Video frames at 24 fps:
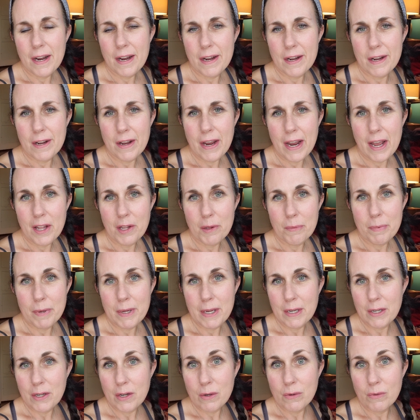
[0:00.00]

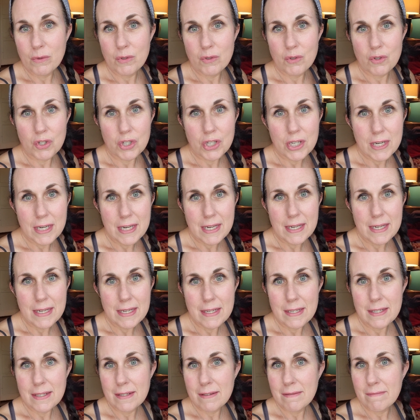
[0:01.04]
jalapenos and
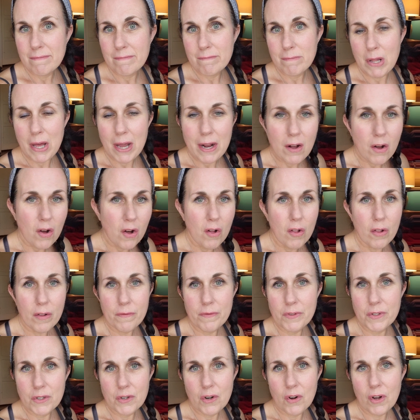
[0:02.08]
cheese and black
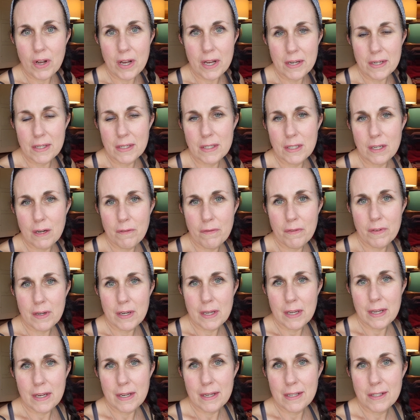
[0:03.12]
olives and all kind of stuff in it,